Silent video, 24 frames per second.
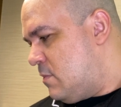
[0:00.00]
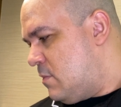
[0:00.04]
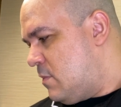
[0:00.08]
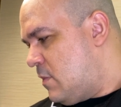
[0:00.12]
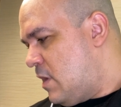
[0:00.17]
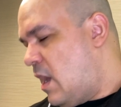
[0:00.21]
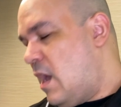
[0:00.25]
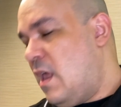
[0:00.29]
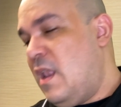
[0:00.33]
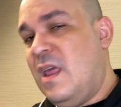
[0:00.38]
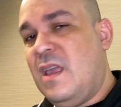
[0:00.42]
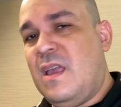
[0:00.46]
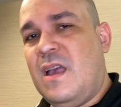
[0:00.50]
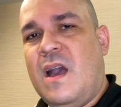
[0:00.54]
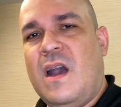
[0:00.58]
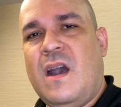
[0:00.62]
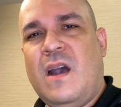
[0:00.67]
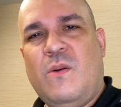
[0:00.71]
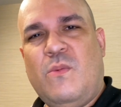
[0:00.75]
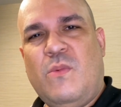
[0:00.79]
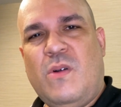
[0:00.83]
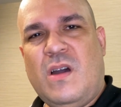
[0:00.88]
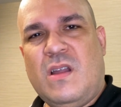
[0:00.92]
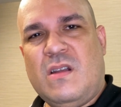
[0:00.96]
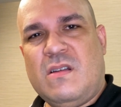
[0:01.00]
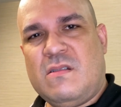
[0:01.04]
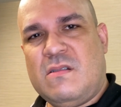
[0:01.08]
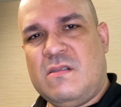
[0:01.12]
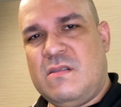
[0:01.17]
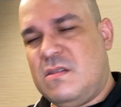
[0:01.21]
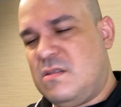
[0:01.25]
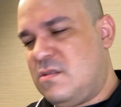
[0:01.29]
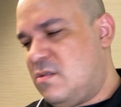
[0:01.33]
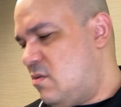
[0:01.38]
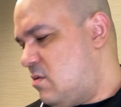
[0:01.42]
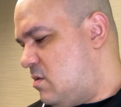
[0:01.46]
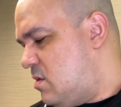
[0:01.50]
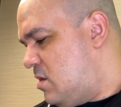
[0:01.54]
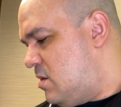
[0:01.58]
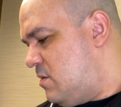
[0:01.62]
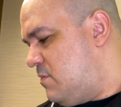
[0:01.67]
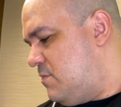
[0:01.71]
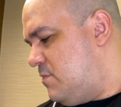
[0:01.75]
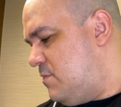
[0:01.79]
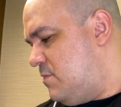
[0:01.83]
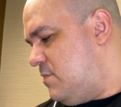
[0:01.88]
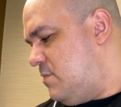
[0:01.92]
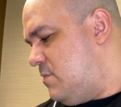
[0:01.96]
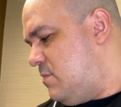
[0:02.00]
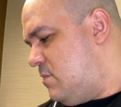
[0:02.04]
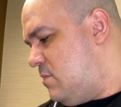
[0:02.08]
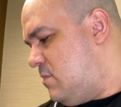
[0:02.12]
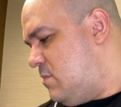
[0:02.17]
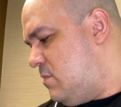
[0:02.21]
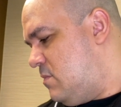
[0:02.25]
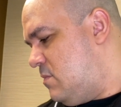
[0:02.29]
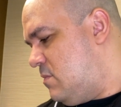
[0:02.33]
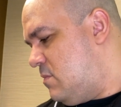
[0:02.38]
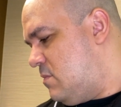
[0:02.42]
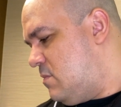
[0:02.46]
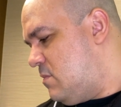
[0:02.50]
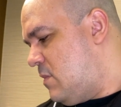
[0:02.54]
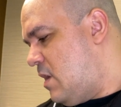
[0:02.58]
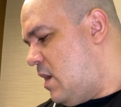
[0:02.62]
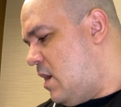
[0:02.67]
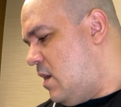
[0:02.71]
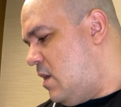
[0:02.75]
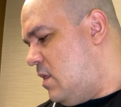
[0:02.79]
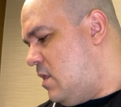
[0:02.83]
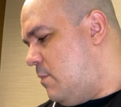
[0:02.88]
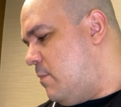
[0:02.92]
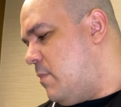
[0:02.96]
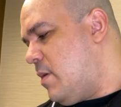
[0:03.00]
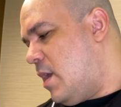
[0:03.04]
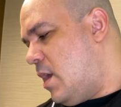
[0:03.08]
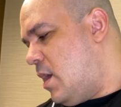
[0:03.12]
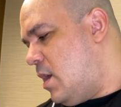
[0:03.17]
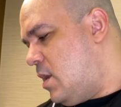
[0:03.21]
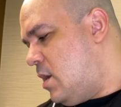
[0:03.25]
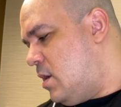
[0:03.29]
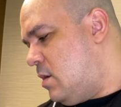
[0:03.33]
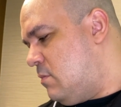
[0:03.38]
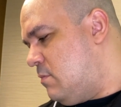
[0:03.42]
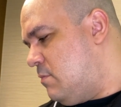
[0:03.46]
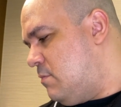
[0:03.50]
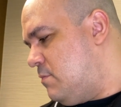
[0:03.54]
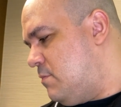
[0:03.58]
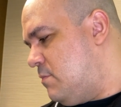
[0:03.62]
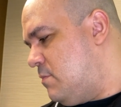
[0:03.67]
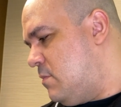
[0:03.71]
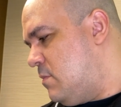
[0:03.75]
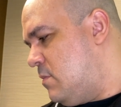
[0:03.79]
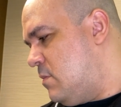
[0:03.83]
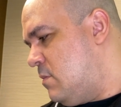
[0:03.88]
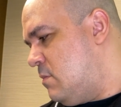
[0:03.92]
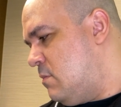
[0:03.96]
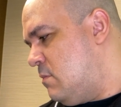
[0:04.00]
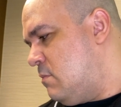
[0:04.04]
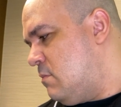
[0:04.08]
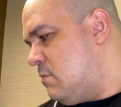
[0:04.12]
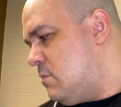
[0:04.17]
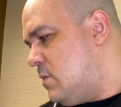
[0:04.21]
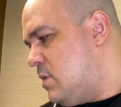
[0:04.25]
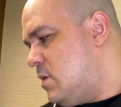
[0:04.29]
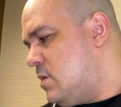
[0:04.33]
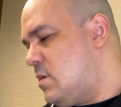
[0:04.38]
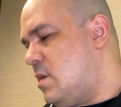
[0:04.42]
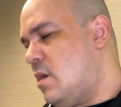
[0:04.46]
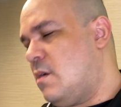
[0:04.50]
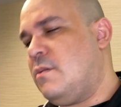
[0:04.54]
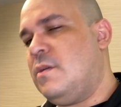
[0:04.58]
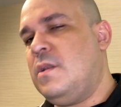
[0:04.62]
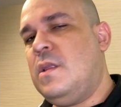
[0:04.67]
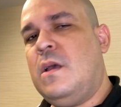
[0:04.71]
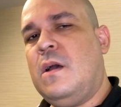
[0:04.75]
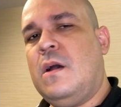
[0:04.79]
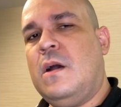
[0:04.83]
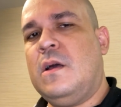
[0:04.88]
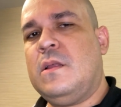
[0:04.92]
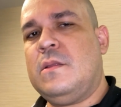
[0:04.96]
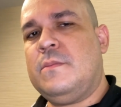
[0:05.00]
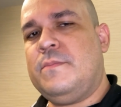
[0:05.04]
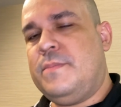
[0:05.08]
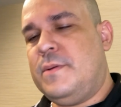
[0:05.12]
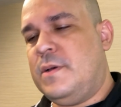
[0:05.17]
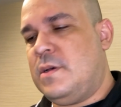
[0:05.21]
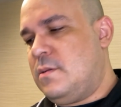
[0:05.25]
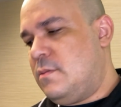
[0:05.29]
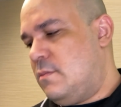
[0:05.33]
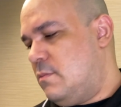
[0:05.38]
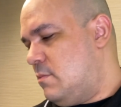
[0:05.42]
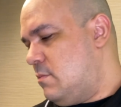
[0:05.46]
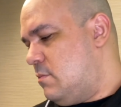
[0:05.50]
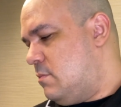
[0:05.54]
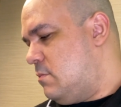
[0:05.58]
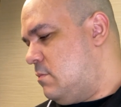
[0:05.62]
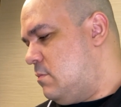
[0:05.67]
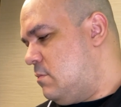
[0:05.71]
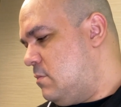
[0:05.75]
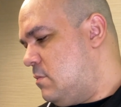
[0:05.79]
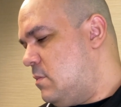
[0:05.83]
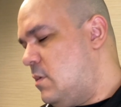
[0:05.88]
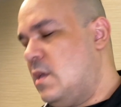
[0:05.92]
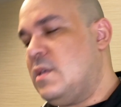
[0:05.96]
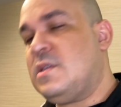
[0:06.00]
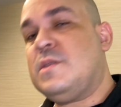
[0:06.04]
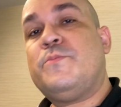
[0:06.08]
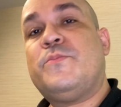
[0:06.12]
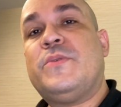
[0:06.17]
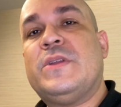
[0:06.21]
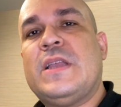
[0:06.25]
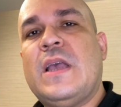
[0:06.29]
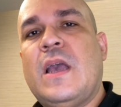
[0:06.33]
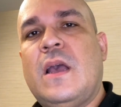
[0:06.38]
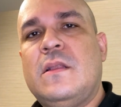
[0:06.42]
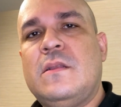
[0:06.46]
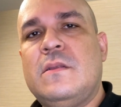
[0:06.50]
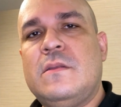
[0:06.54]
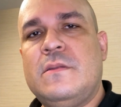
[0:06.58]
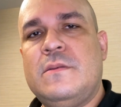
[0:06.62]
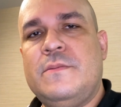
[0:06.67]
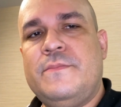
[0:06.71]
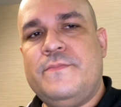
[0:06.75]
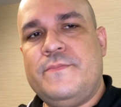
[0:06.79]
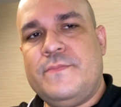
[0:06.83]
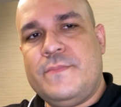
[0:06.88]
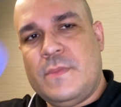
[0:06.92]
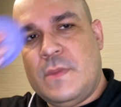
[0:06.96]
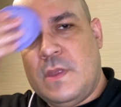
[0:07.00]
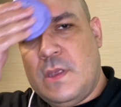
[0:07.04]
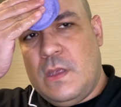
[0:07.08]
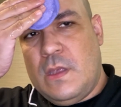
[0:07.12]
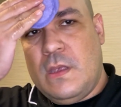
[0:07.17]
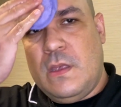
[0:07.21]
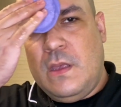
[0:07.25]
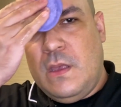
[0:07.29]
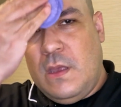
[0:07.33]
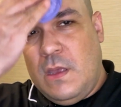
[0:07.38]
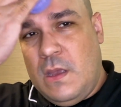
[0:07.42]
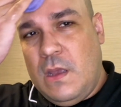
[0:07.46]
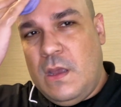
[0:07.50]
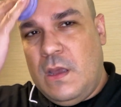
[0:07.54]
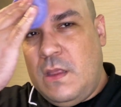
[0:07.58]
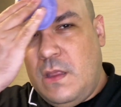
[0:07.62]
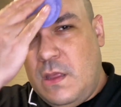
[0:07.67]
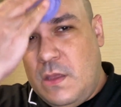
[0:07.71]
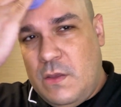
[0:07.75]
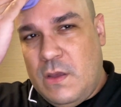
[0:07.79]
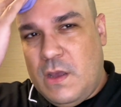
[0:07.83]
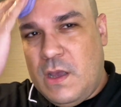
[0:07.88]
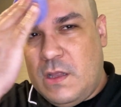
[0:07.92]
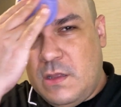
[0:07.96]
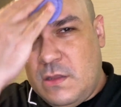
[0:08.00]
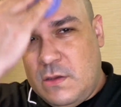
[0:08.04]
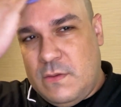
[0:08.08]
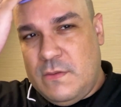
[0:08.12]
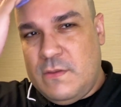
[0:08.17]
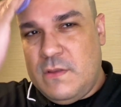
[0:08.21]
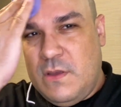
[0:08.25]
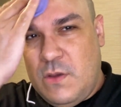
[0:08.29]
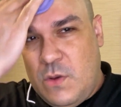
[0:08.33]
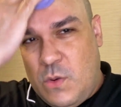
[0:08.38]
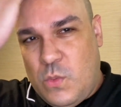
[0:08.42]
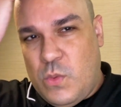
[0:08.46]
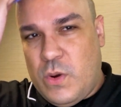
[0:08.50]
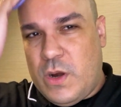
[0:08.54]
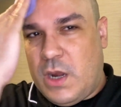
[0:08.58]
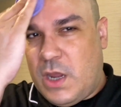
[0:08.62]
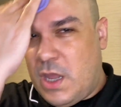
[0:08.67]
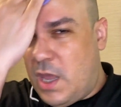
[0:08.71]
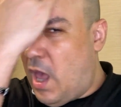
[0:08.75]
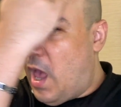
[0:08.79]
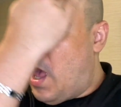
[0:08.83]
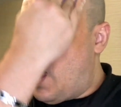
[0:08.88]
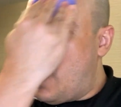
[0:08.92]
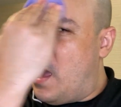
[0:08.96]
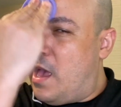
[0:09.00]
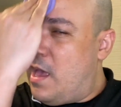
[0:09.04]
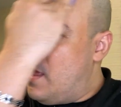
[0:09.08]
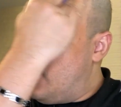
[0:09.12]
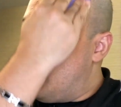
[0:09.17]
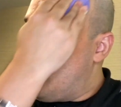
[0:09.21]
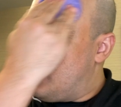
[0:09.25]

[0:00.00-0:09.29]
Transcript: I like hot water actually at the beginning. It's not really hot, but let's pretend. And then you kind of work it,